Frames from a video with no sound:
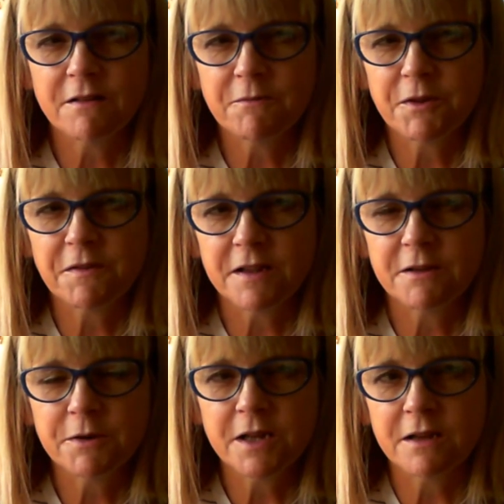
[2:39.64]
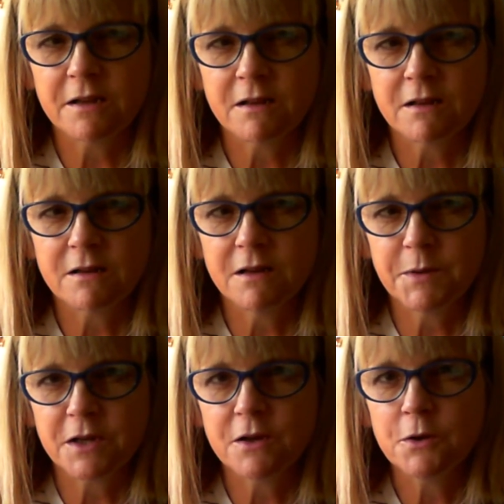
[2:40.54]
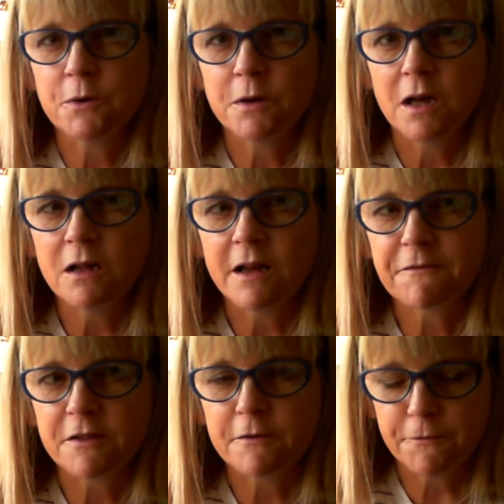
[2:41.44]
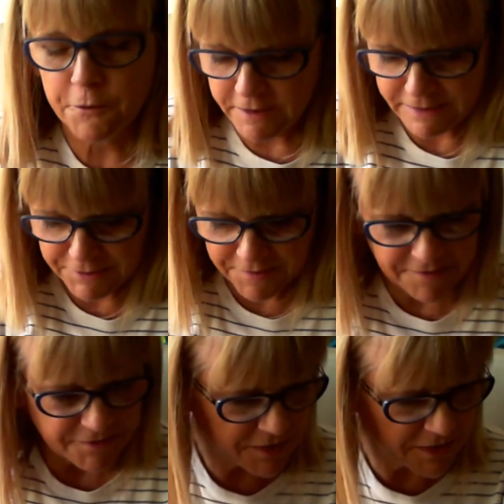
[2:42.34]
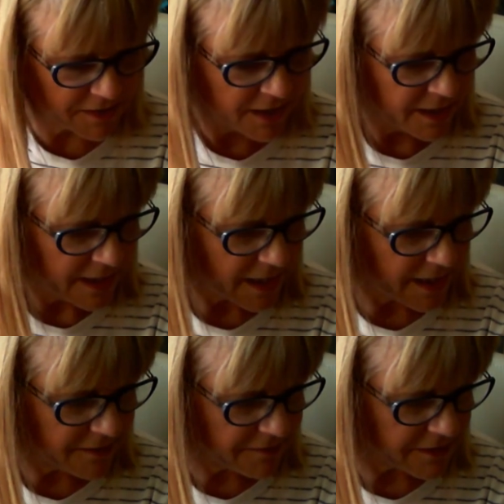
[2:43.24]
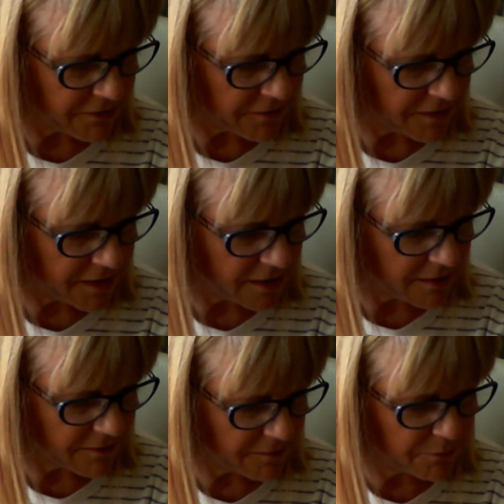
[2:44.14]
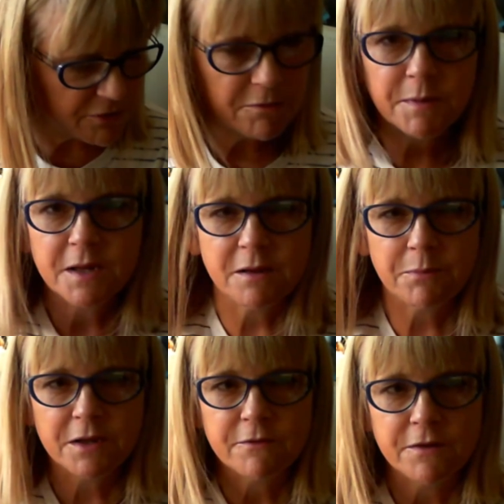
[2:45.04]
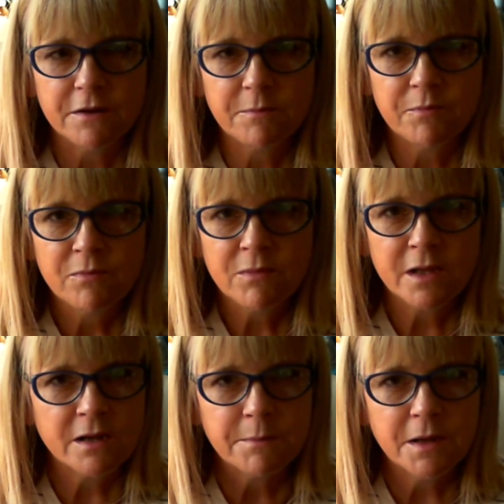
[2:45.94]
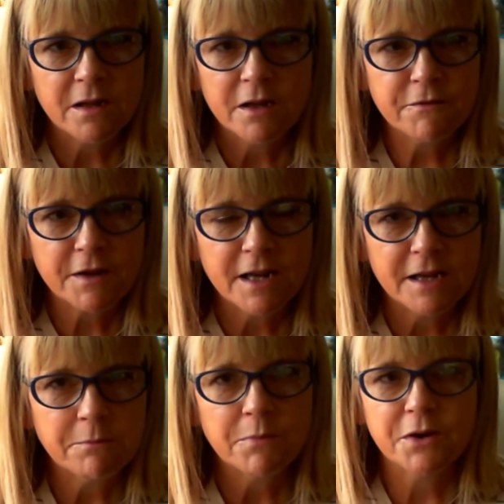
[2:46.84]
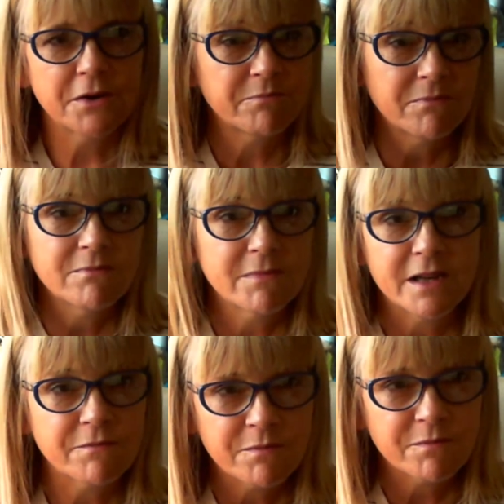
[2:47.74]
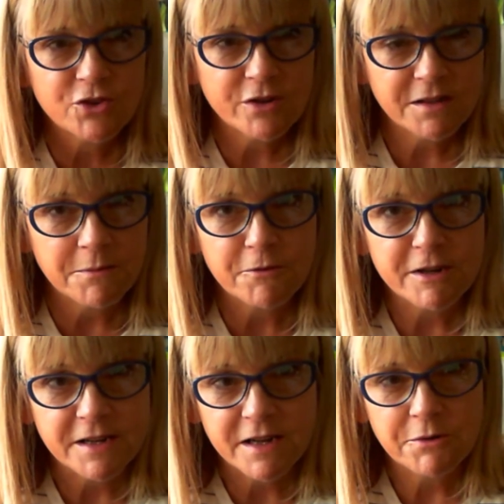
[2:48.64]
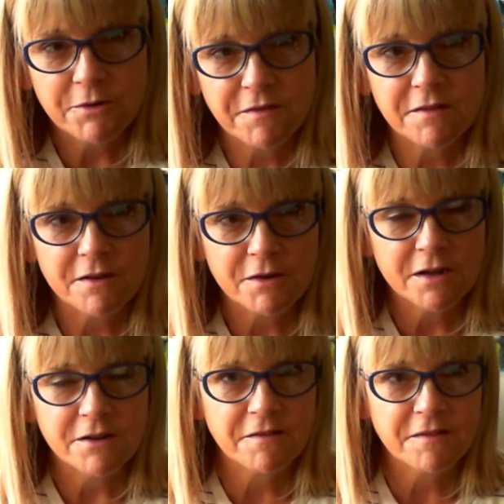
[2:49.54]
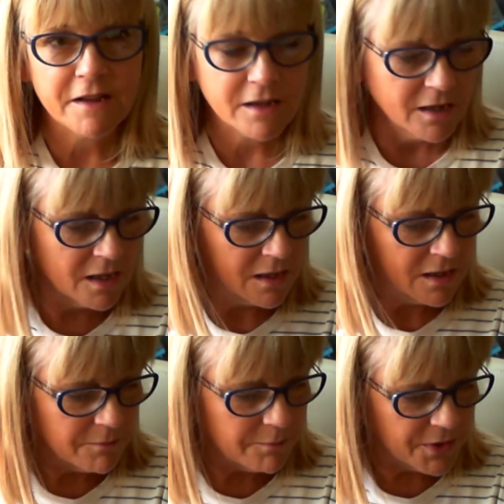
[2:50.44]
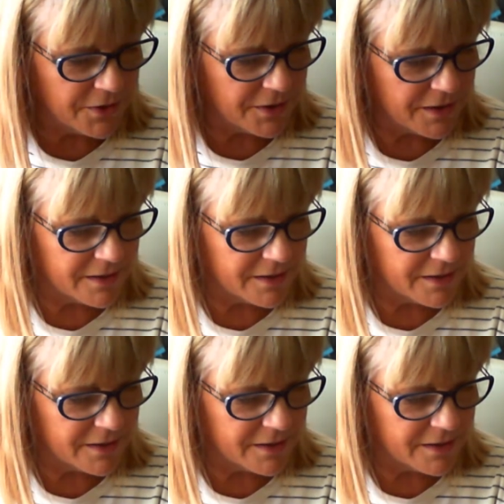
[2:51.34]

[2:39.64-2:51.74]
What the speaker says: would say they were getting a bit cooler after the 4 hours, so I think 8 hours heat is probably a bit of an overclaim, but I haven't tried them for 8 hours, so I can't say. But